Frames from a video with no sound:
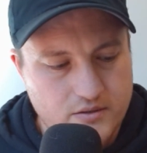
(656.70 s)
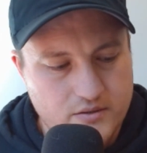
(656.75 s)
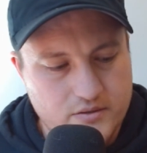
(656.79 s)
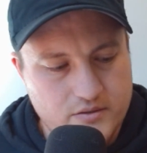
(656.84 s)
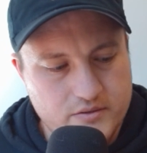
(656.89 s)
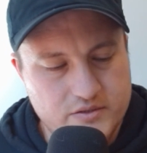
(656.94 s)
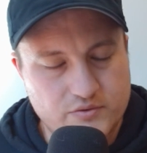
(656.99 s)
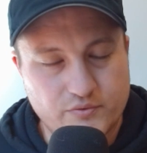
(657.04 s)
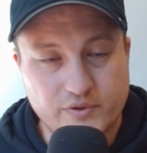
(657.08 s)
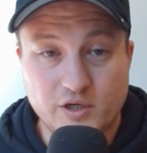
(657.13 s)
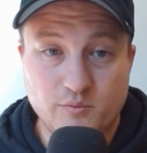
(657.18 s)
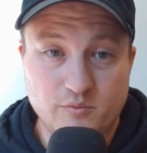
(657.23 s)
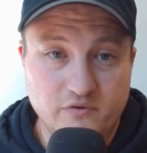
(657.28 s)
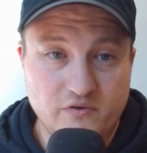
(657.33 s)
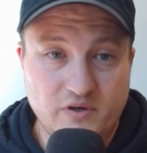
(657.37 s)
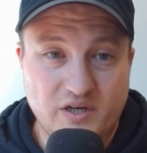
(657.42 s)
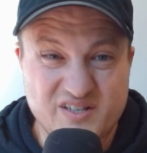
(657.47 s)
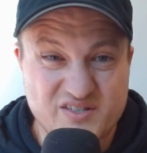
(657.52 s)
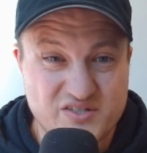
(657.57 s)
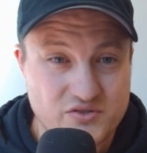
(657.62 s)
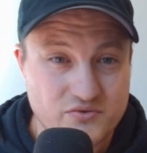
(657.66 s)
So we're going to move
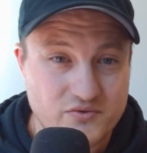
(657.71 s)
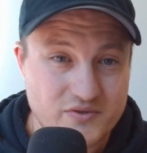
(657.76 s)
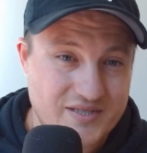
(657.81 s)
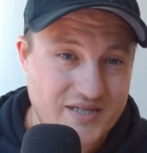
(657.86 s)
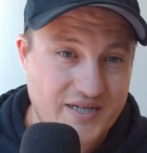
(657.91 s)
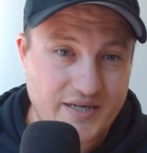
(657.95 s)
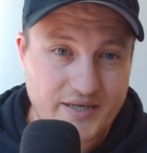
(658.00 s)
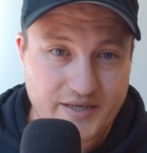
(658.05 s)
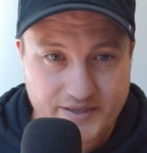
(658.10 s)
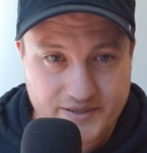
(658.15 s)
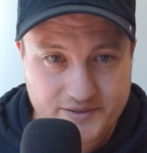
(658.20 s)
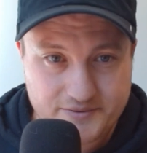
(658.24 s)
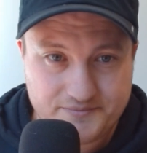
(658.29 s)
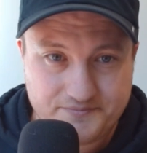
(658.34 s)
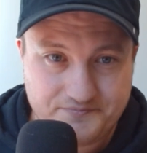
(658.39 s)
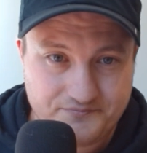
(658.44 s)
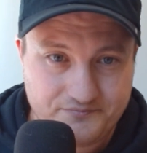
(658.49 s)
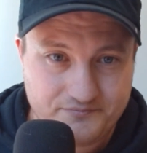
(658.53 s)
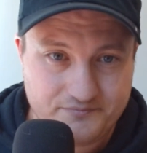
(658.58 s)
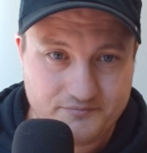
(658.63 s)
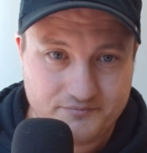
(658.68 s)
on to suicide here.
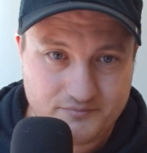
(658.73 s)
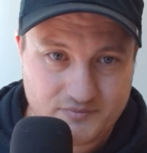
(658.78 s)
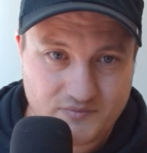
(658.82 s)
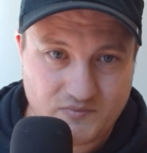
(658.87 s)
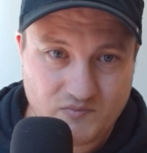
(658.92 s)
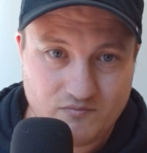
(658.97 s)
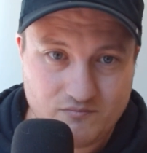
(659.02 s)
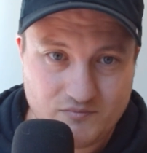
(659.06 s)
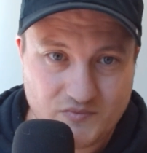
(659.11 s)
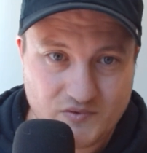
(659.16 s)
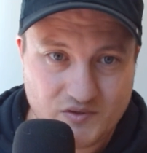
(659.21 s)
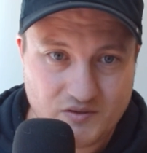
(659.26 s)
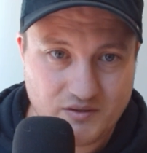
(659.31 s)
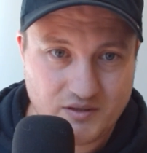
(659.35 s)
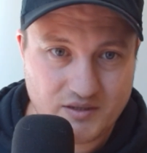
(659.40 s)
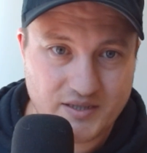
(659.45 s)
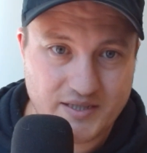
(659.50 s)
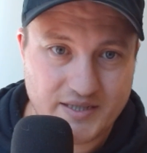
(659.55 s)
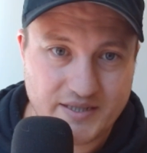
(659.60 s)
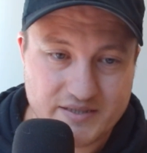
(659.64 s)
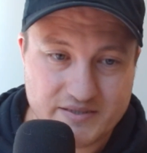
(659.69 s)
All
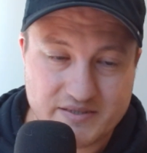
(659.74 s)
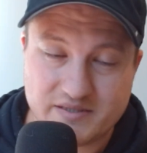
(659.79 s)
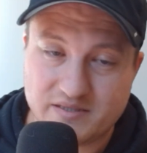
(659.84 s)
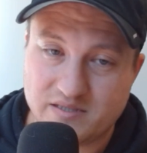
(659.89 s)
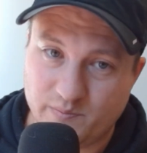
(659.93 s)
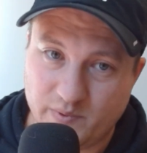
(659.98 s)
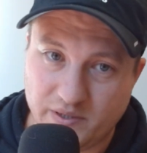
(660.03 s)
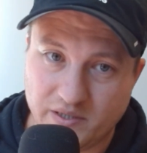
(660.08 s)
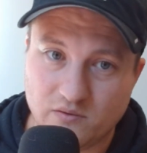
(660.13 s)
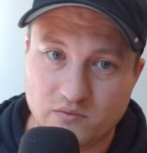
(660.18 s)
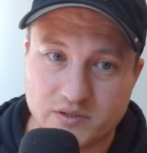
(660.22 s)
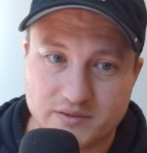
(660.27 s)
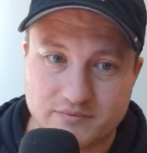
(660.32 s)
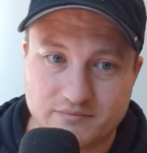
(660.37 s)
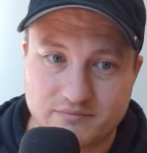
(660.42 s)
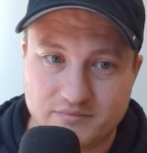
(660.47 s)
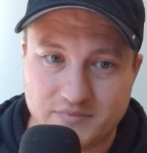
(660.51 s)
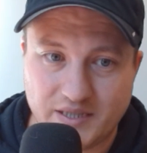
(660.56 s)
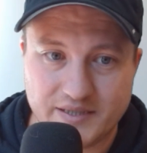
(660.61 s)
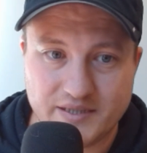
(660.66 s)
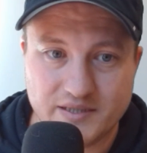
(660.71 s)
right, this is a big one.
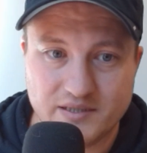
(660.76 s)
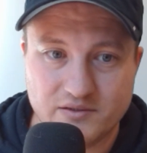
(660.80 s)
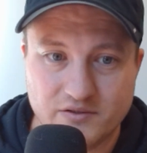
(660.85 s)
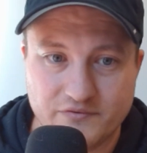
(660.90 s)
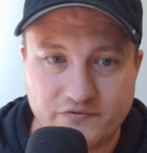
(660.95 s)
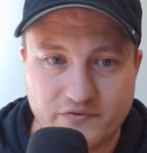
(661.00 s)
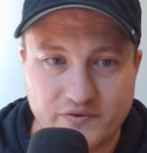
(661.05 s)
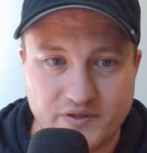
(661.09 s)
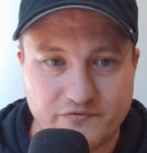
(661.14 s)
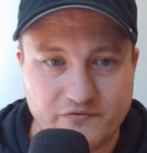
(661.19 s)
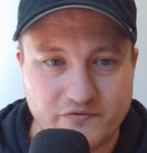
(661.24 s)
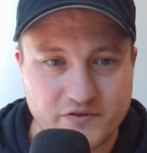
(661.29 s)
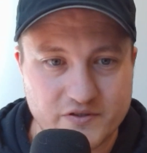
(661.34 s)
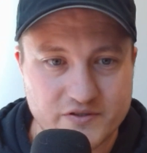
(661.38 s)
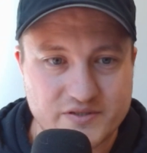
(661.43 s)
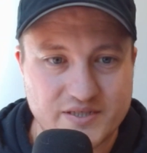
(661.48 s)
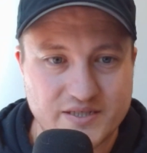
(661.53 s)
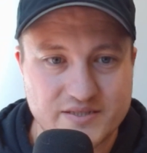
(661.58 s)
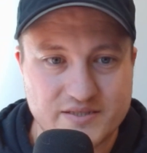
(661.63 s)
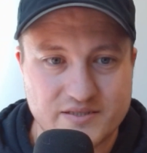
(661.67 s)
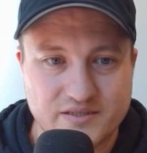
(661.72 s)
I know if you're
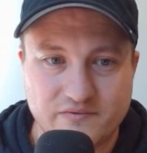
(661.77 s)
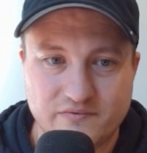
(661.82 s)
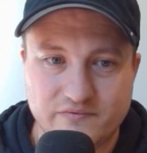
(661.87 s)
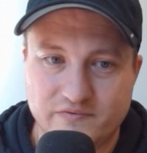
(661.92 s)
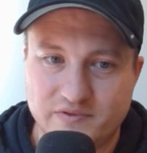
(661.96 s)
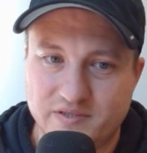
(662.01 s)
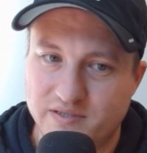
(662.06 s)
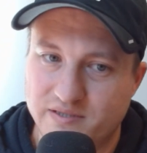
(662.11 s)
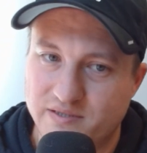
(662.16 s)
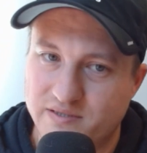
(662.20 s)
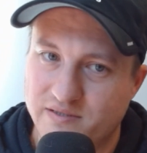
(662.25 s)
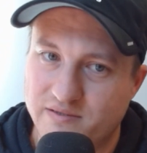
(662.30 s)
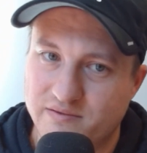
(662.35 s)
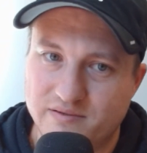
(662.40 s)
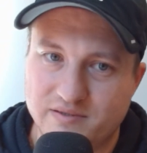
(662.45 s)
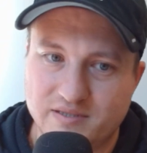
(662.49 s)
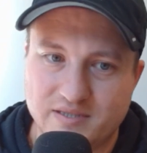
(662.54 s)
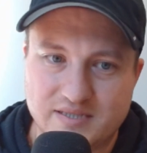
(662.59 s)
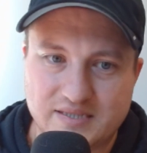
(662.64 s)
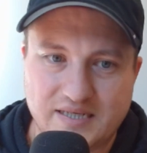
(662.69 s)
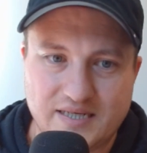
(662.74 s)
sensitive to
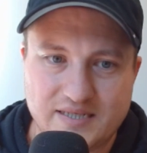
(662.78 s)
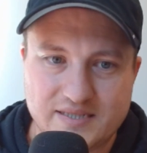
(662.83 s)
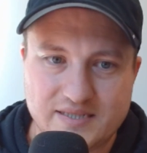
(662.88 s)
this kind of